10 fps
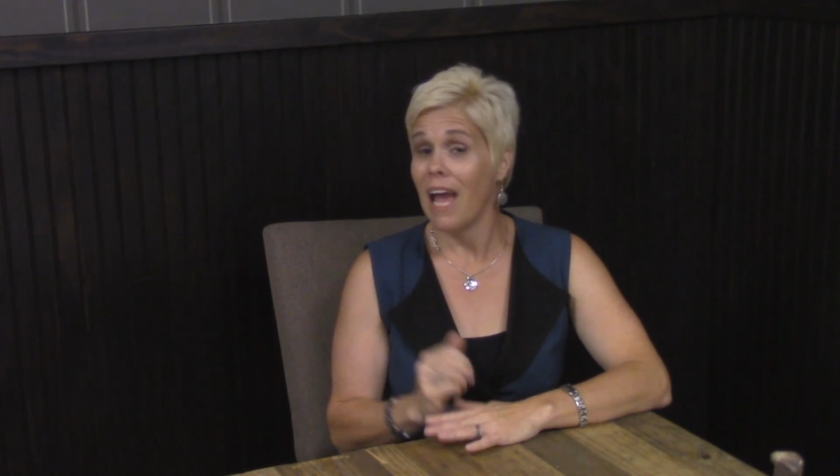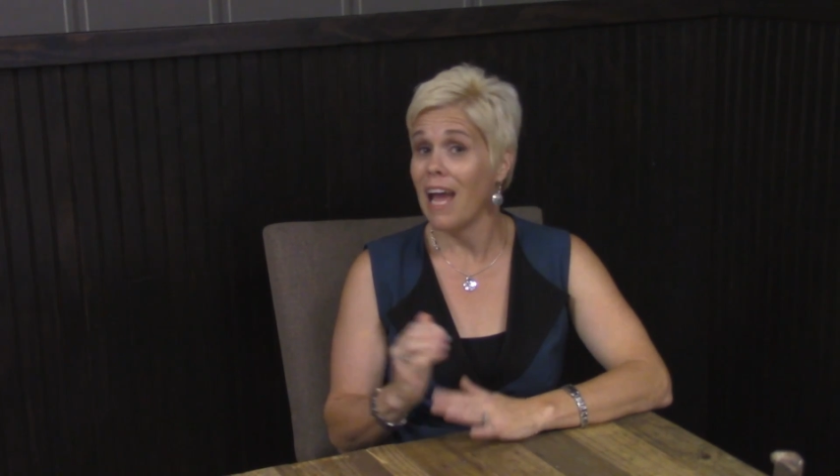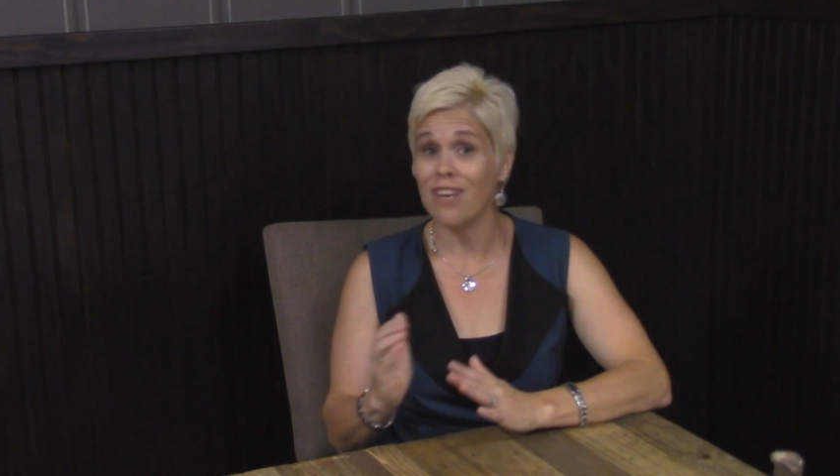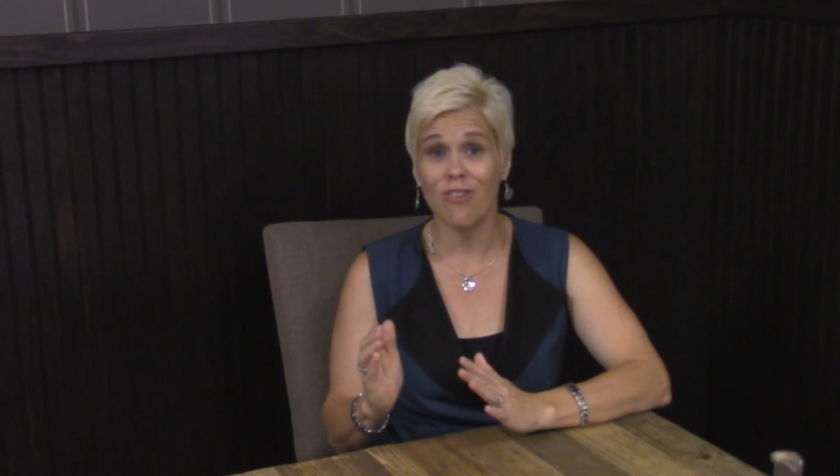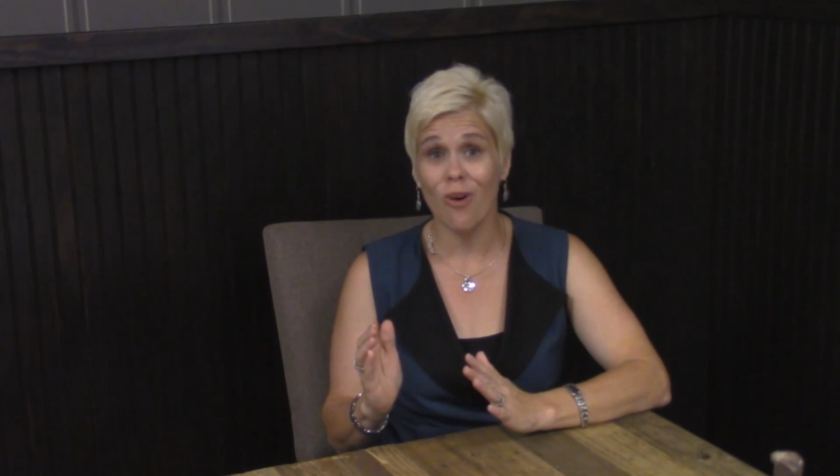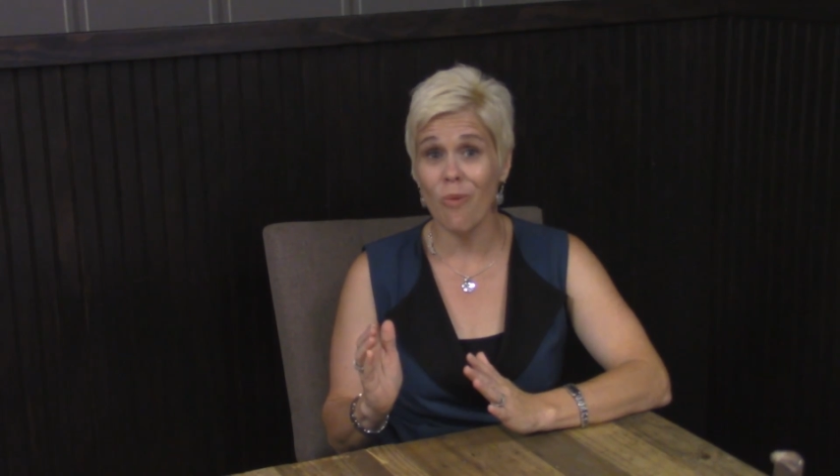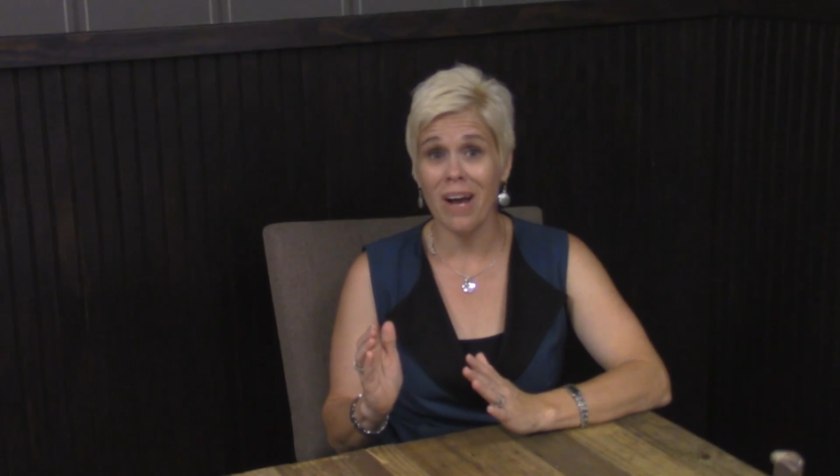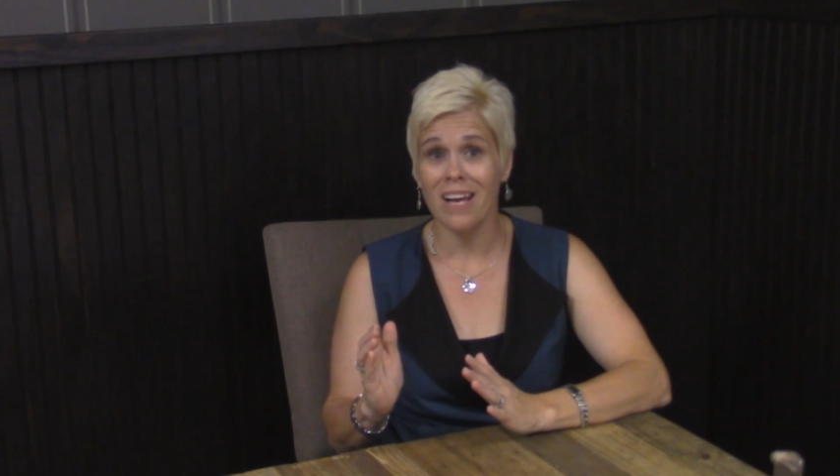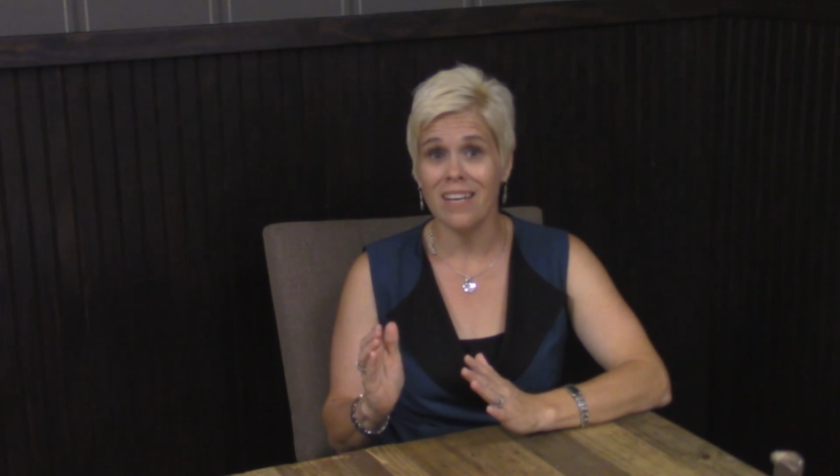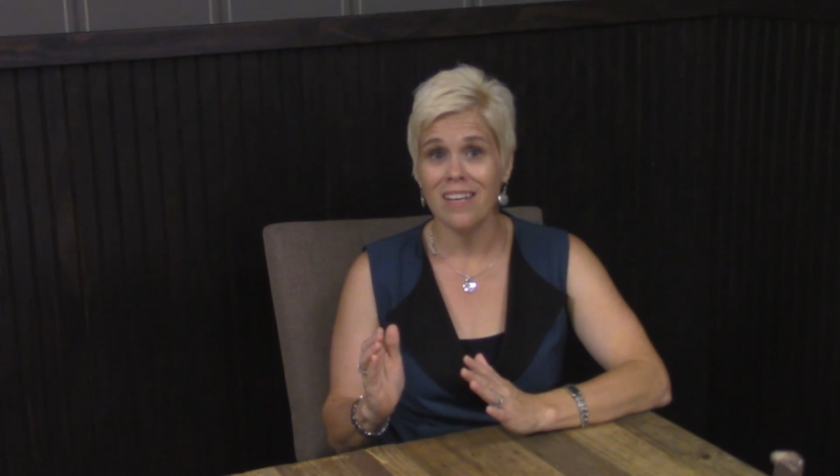And you know
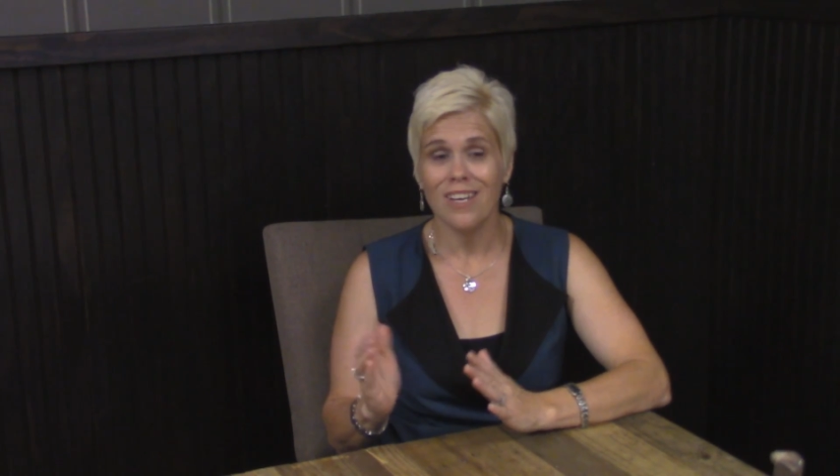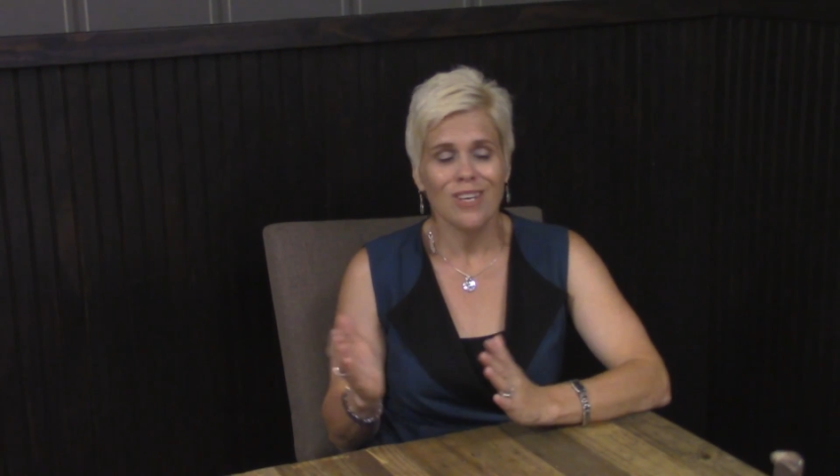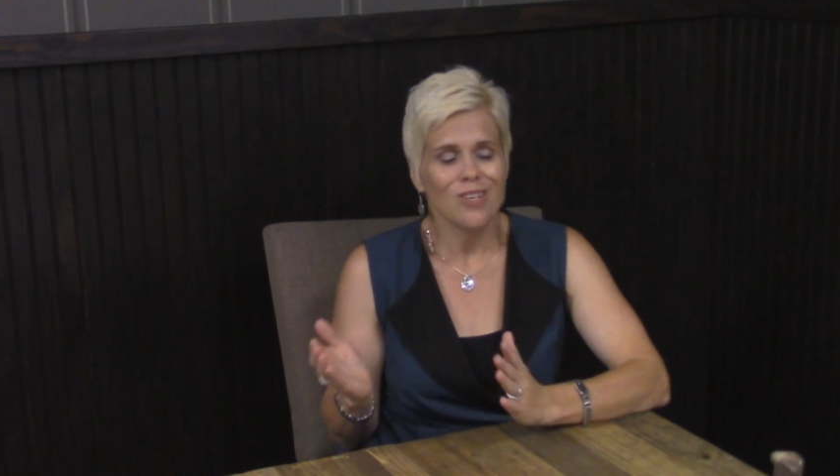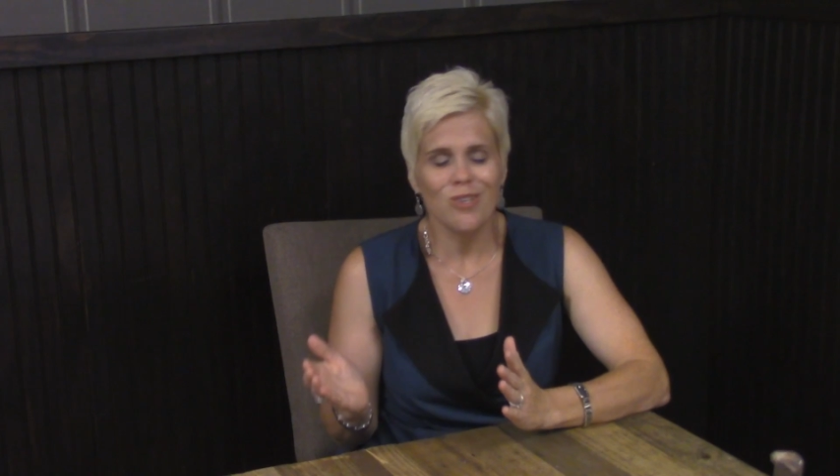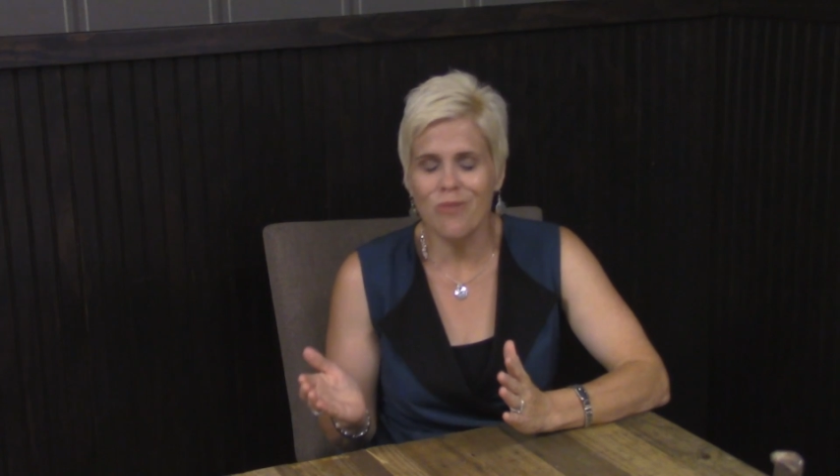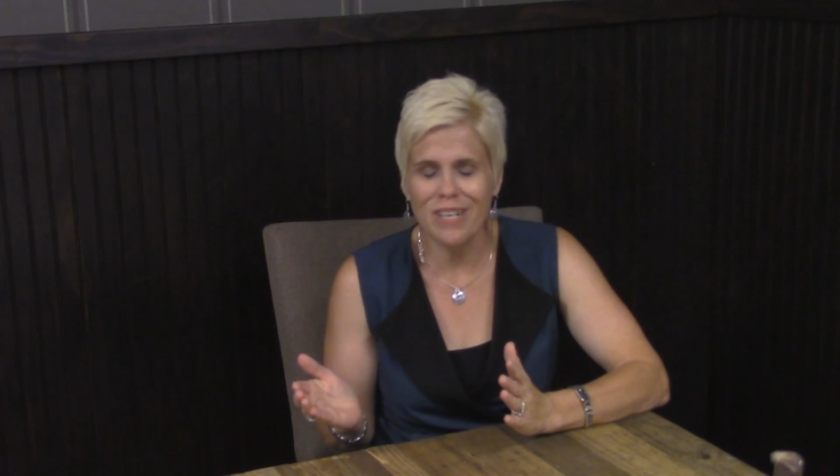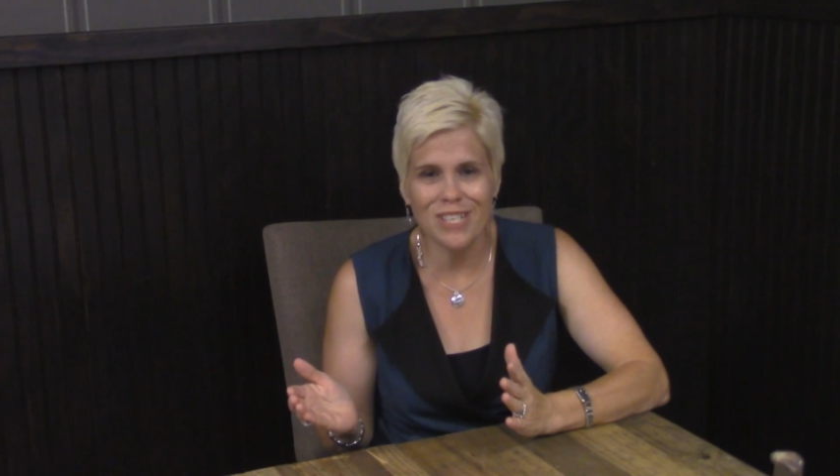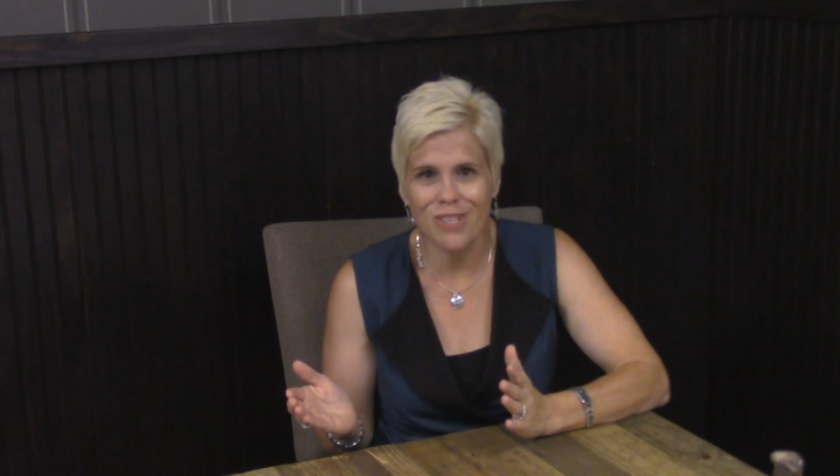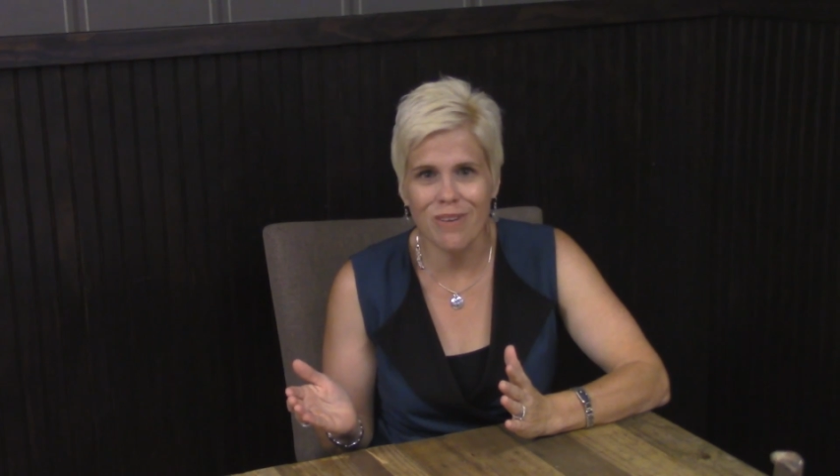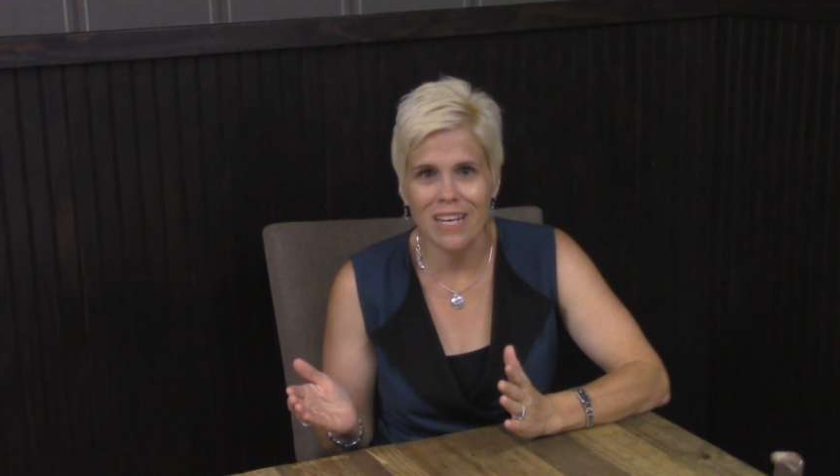what? You can
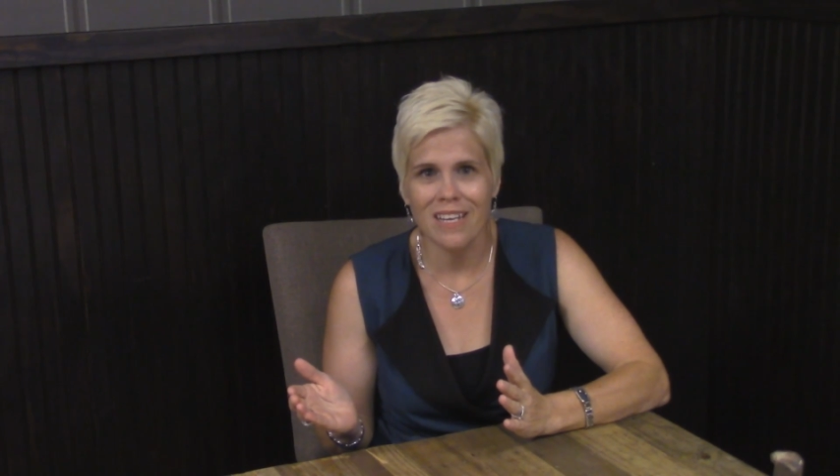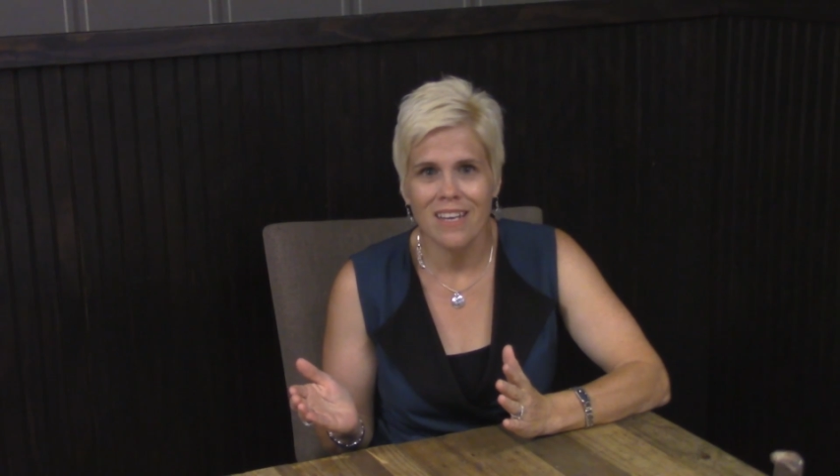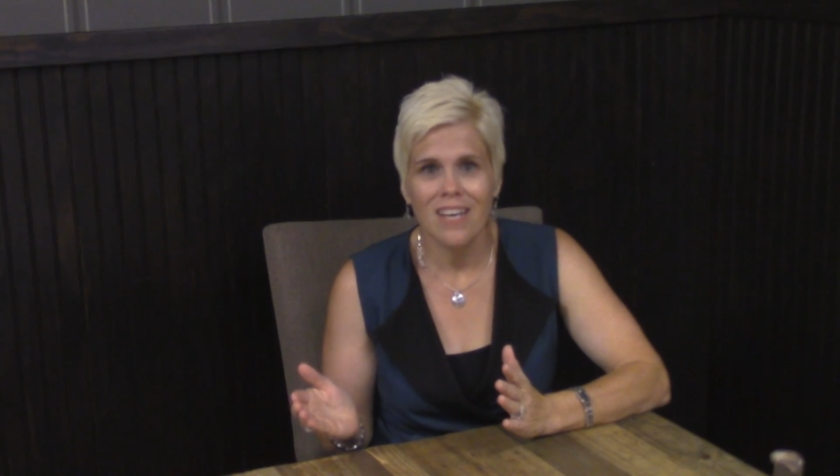do it.